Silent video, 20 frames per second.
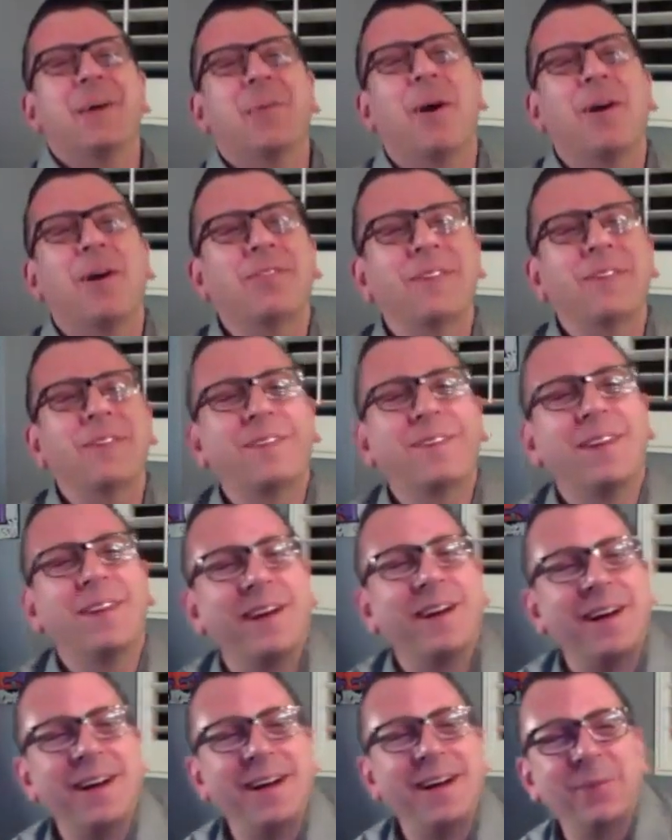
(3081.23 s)
wasn't
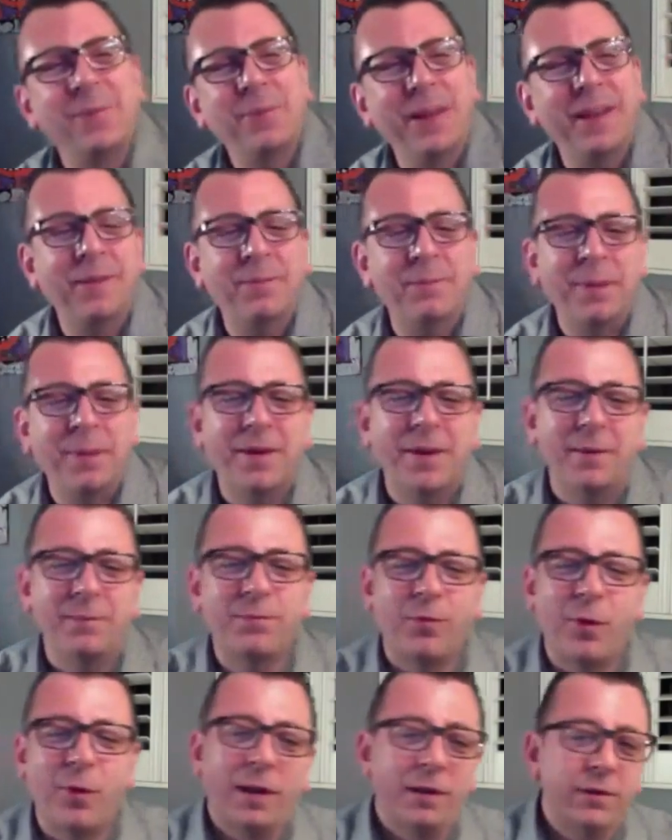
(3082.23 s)
we didn't
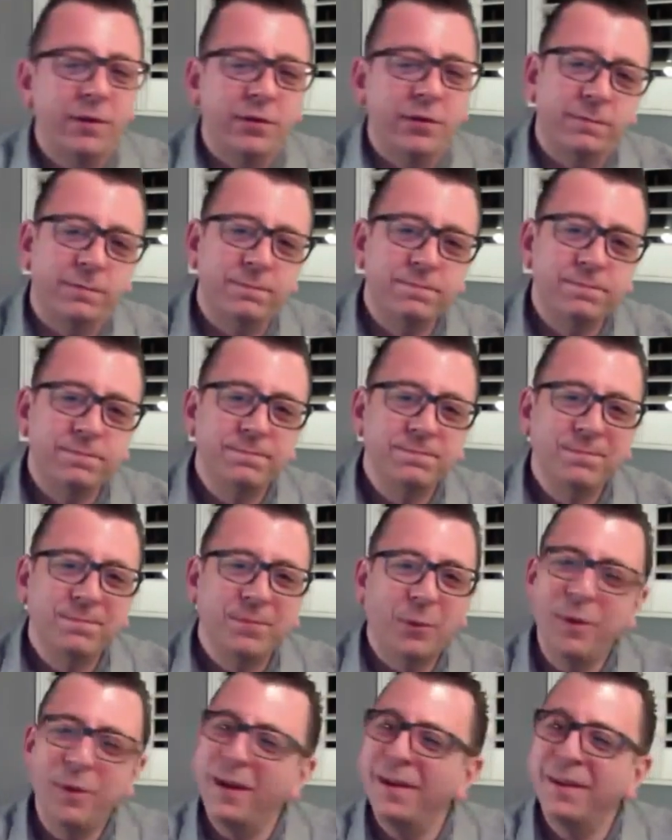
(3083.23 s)
become friends.
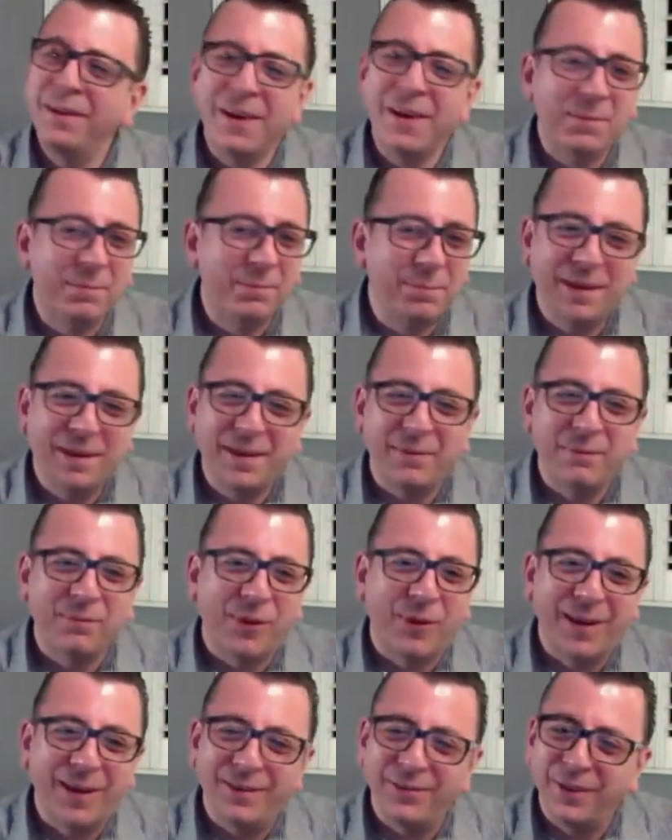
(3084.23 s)
We didn't become
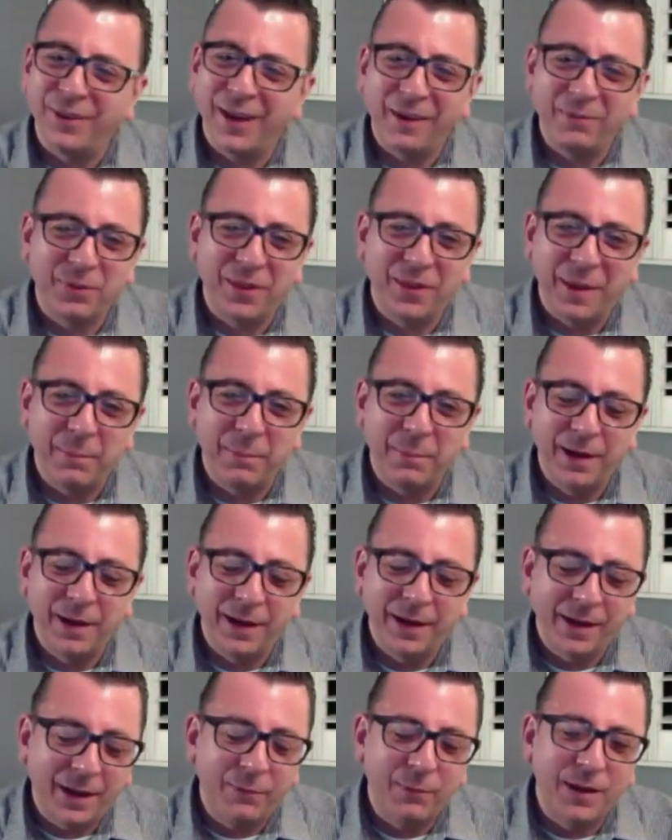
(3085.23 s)
friends after that
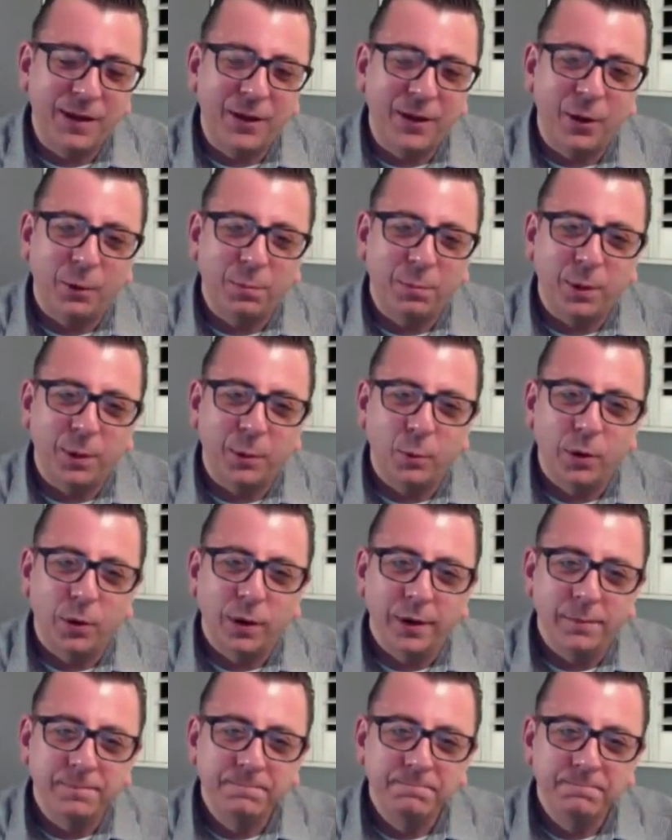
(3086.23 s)
meeting, and I really hoped we would.